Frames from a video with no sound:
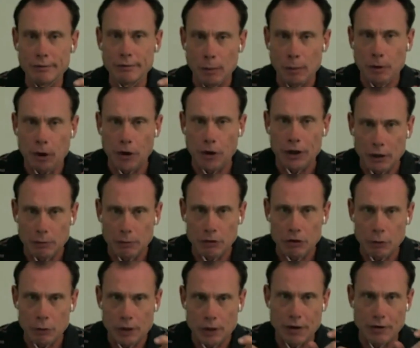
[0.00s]
a party in
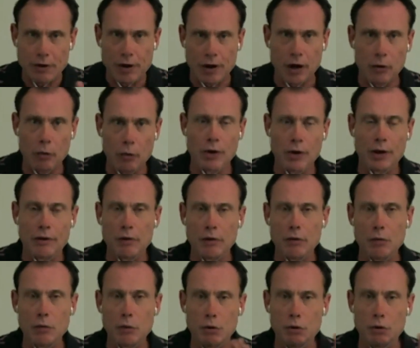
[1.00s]
between there where they
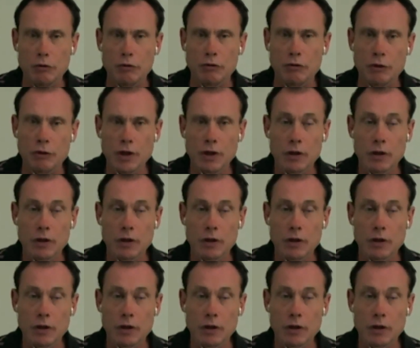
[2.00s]
remove